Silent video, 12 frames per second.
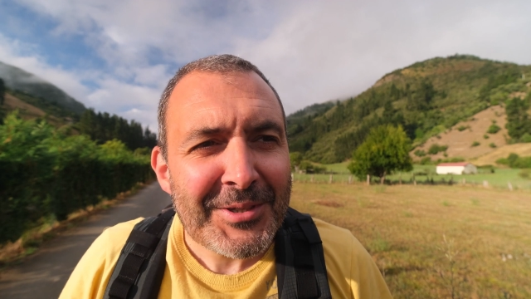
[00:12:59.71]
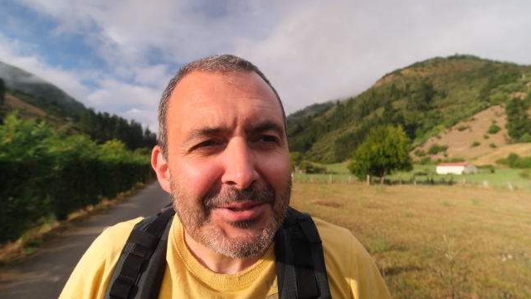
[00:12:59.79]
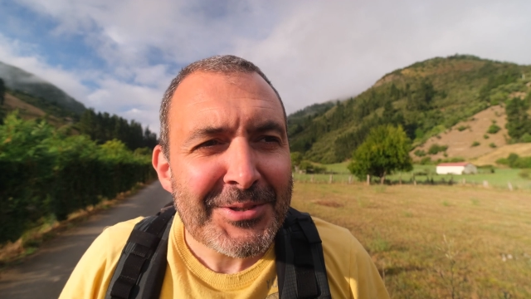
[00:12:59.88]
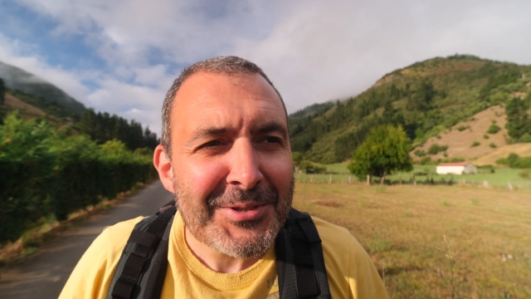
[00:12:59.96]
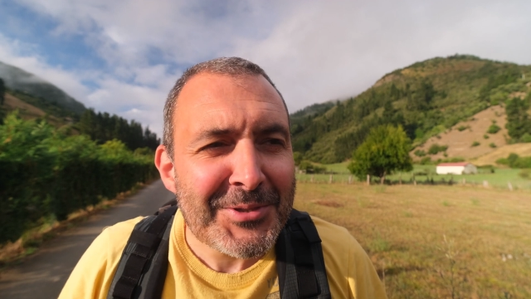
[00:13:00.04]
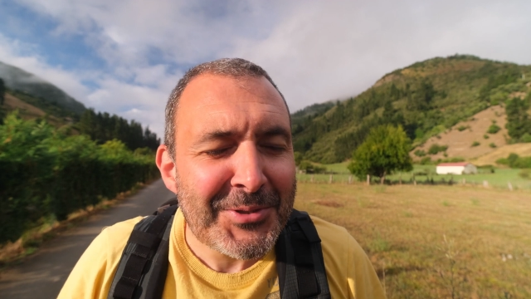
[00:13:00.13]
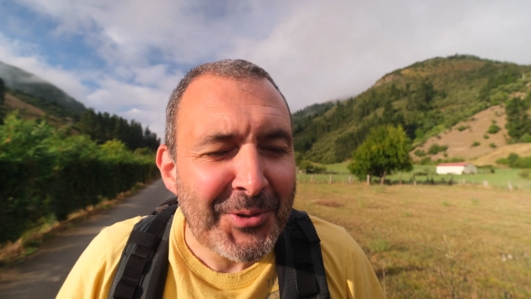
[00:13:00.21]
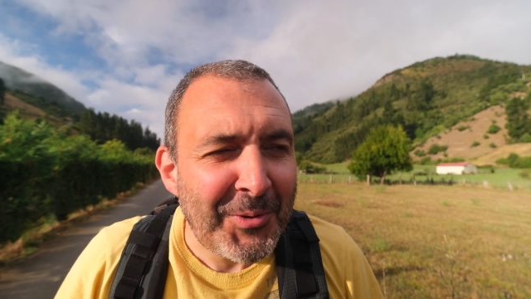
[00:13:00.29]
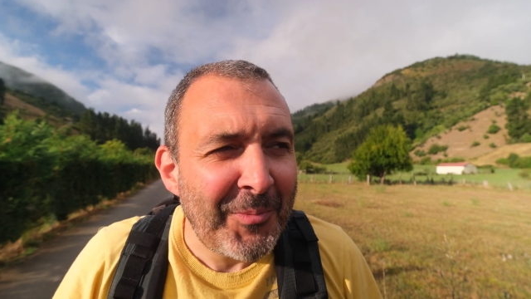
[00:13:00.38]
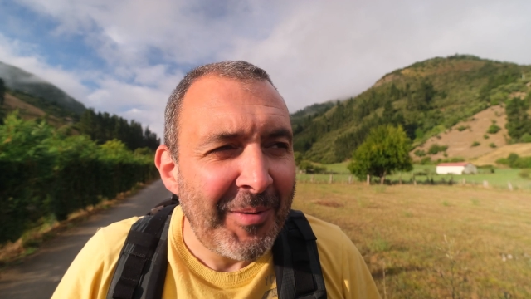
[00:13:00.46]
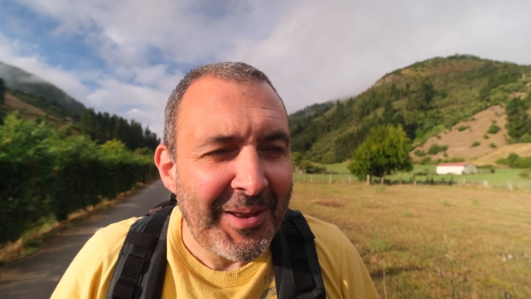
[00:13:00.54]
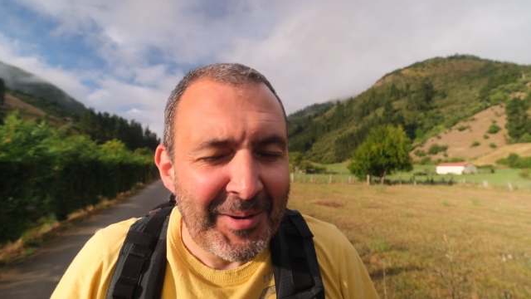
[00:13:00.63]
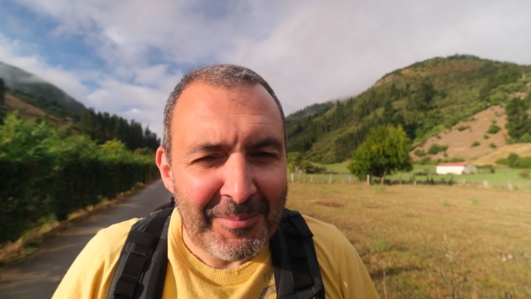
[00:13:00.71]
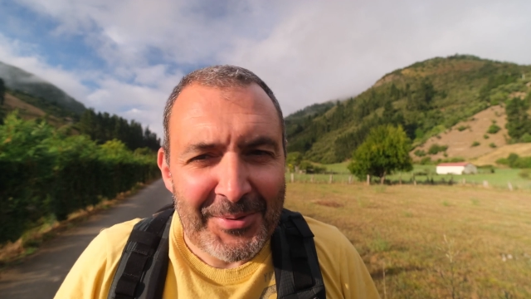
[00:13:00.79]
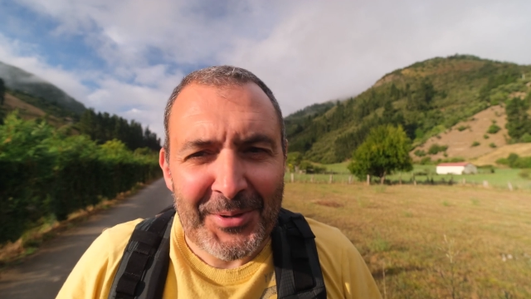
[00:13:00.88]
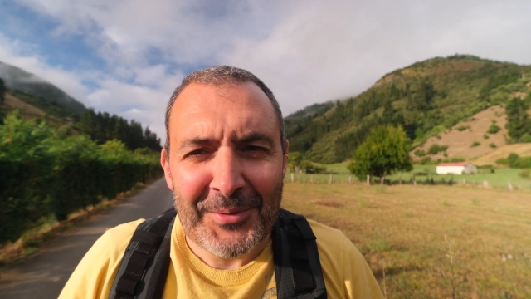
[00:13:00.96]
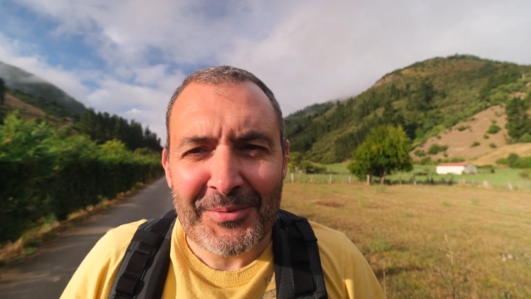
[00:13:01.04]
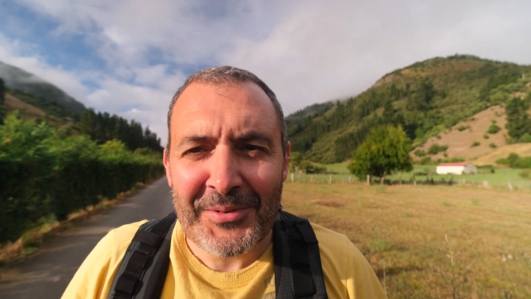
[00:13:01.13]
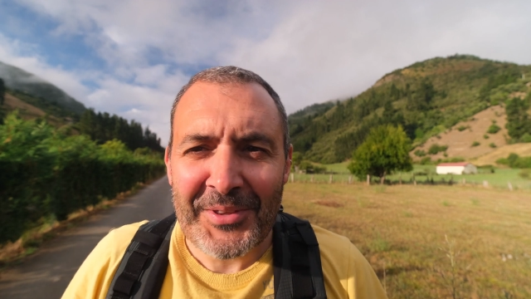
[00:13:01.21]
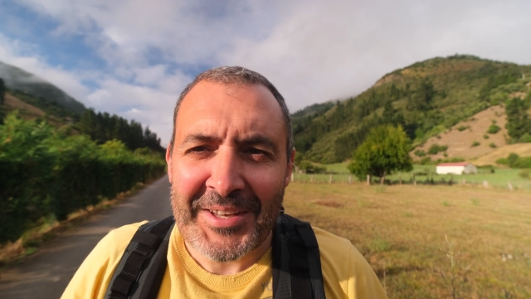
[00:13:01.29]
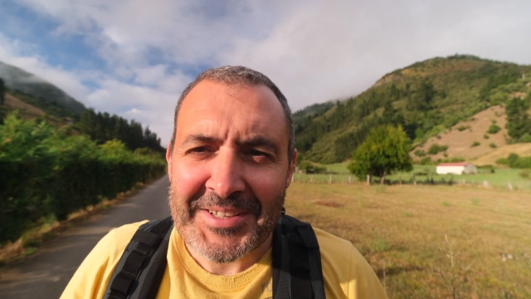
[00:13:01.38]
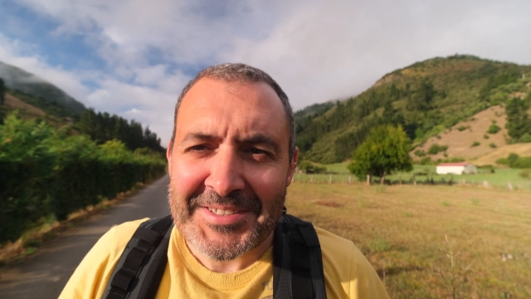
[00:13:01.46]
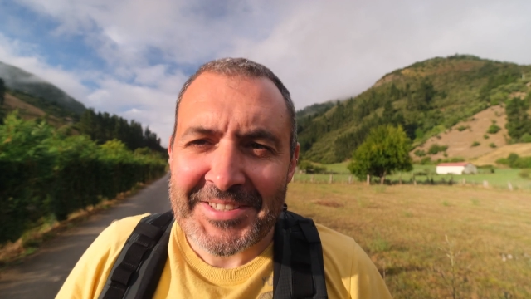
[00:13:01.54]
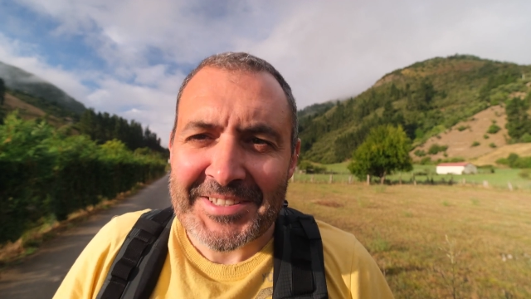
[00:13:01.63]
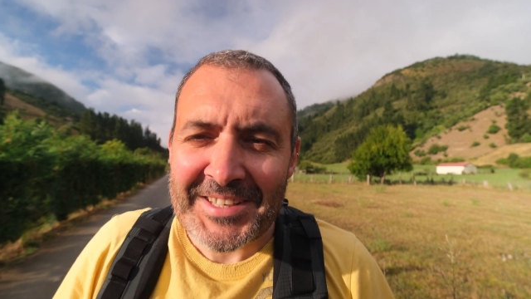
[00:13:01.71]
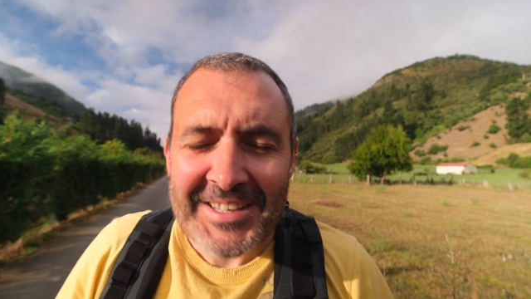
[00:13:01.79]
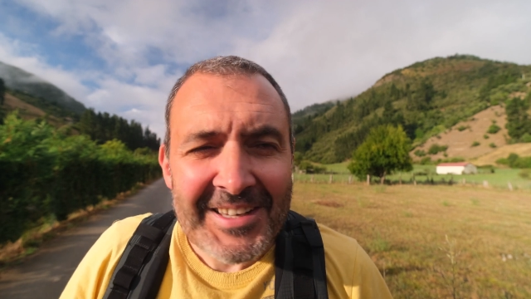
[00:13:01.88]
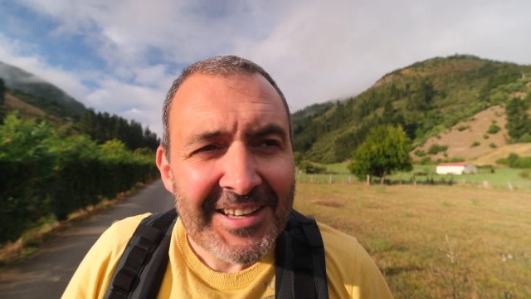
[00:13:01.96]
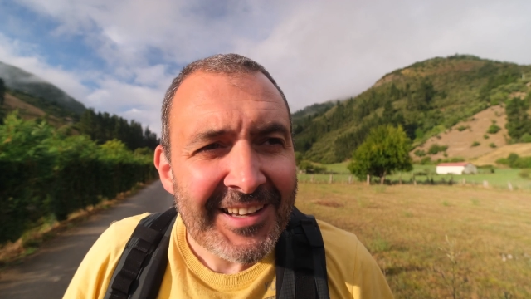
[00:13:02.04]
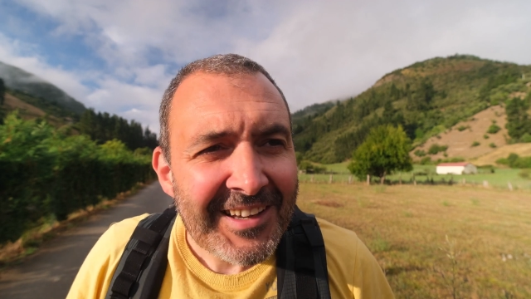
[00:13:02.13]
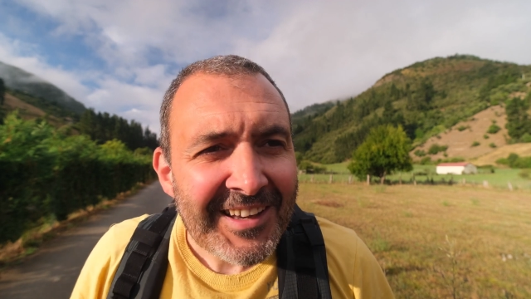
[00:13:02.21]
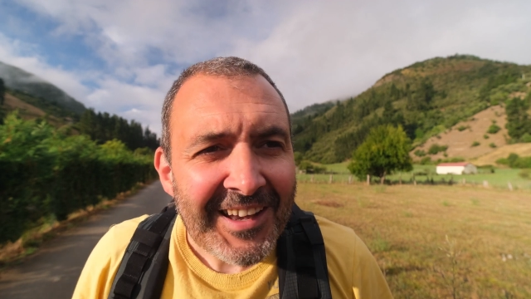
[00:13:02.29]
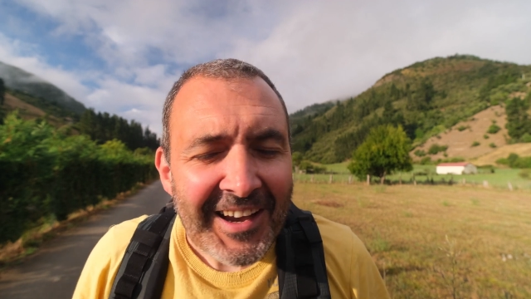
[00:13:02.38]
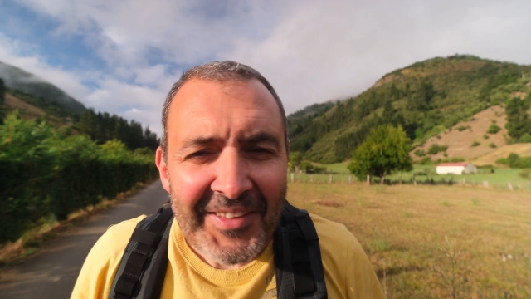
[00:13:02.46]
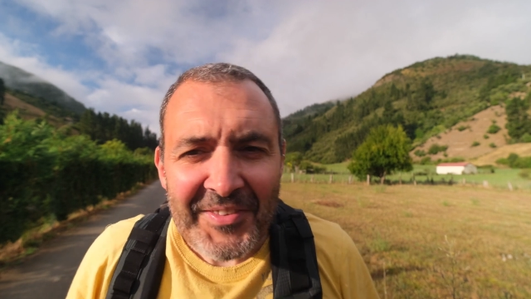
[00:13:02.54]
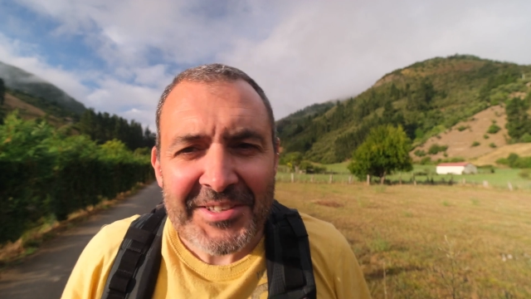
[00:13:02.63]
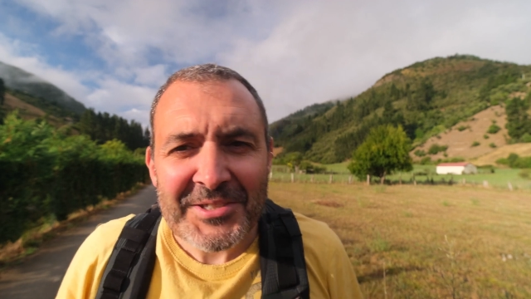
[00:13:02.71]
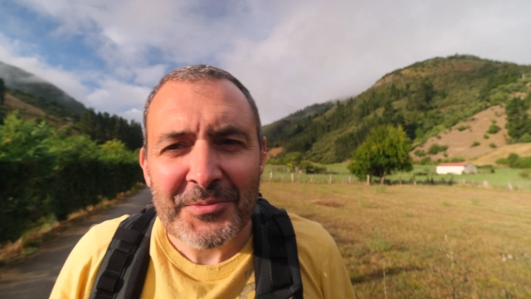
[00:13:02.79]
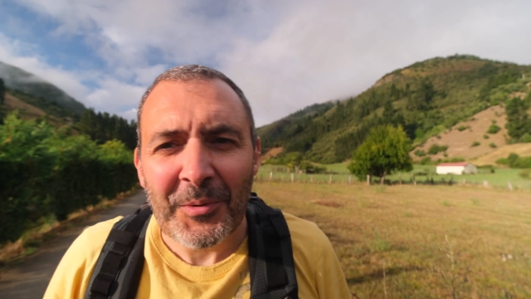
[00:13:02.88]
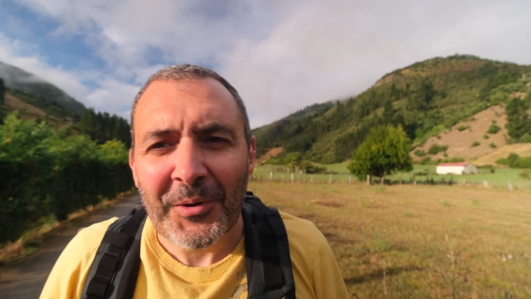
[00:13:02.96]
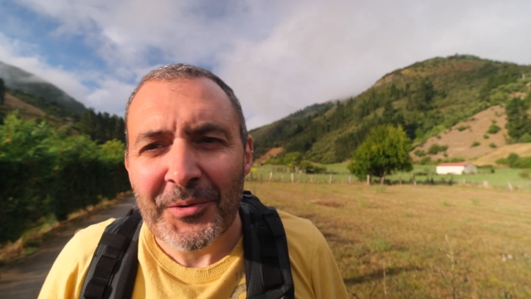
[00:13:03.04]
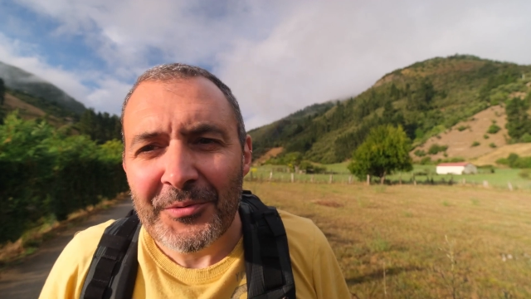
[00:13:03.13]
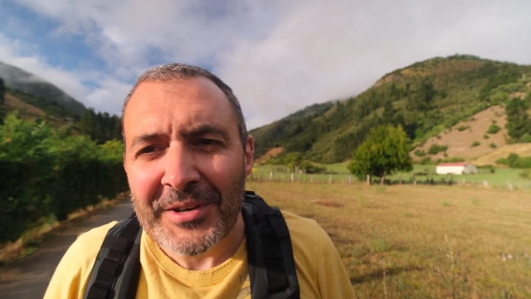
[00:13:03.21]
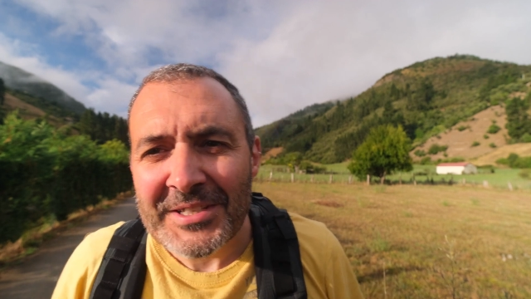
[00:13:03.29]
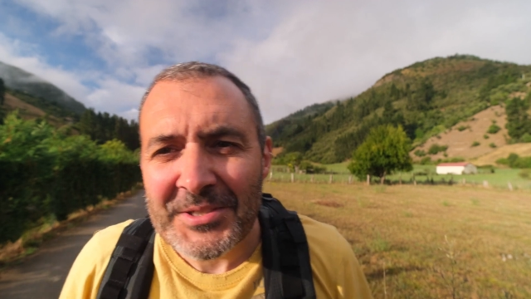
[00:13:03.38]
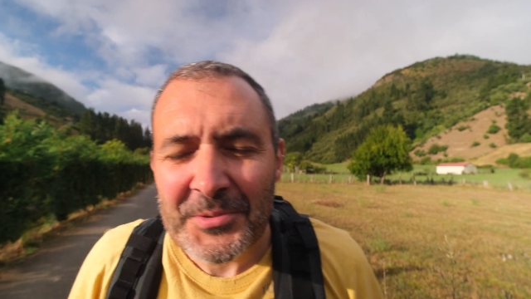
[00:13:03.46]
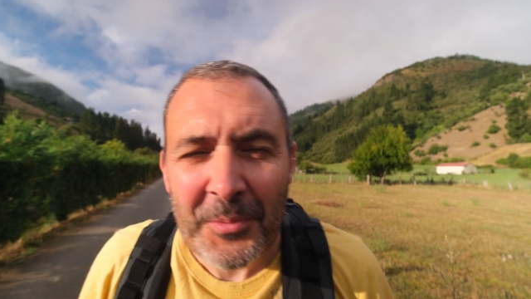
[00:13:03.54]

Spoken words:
so many beautiful things to see. And this is one of the reasons